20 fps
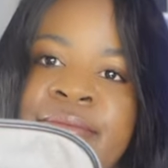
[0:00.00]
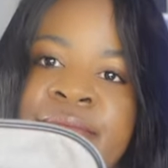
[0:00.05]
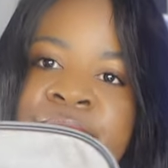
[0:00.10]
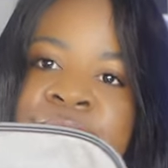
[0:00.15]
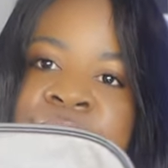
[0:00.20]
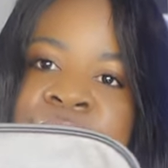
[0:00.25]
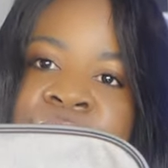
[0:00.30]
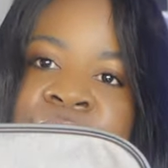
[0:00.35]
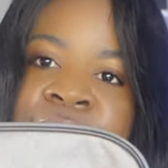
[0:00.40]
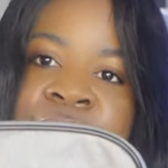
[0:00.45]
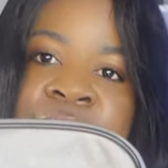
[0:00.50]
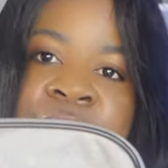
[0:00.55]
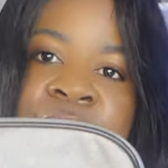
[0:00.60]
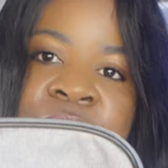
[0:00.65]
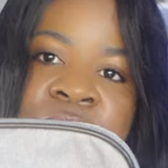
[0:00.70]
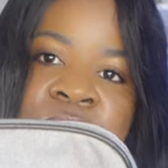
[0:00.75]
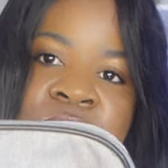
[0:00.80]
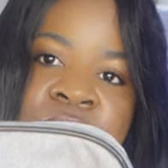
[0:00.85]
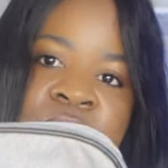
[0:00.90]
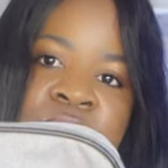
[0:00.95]

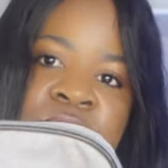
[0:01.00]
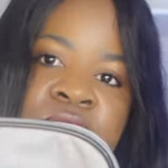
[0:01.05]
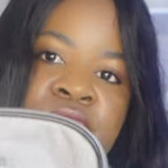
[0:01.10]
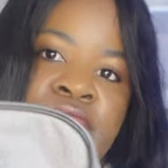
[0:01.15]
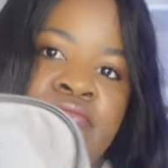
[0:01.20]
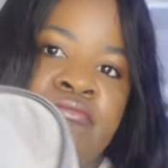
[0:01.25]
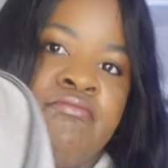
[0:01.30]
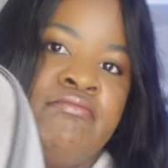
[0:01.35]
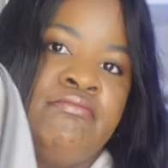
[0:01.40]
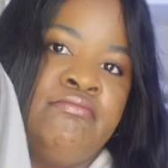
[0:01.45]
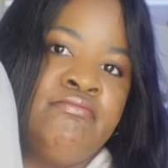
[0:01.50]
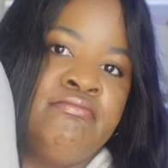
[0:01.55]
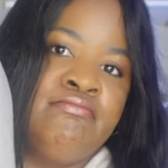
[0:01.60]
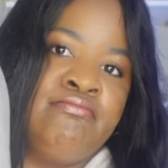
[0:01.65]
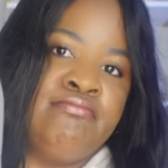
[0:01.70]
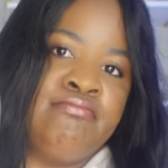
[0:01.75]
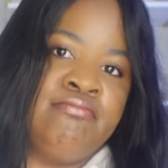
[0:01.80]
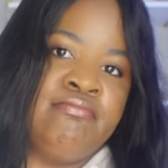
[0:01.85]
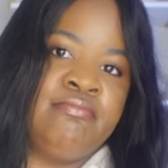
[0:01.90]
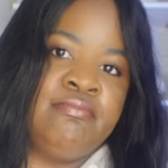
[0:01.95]

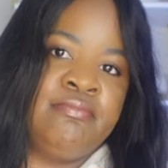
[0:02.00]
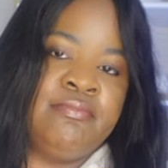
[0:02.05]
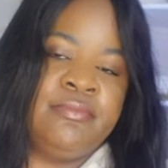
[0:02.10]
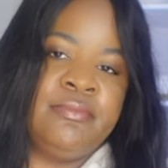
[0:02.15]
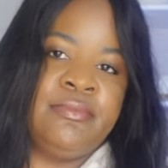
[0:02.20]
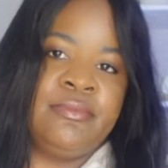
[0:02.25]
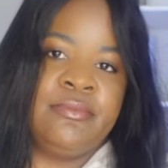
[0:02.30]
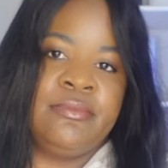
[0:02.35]
[no speech]